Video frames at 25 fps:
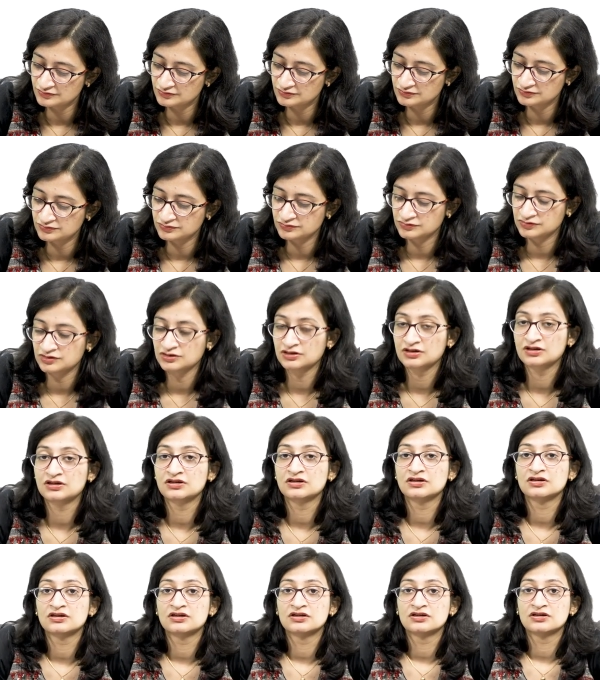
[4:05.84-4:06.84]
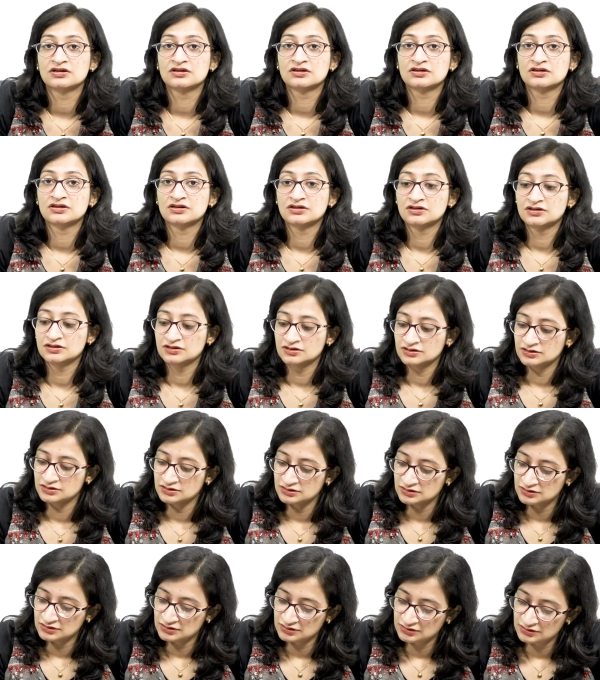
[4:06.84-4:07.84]

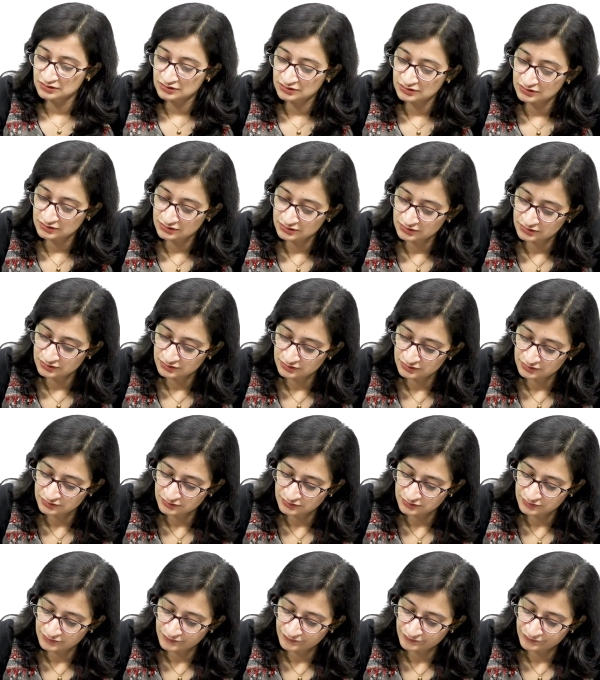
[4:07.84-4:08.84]
(silence)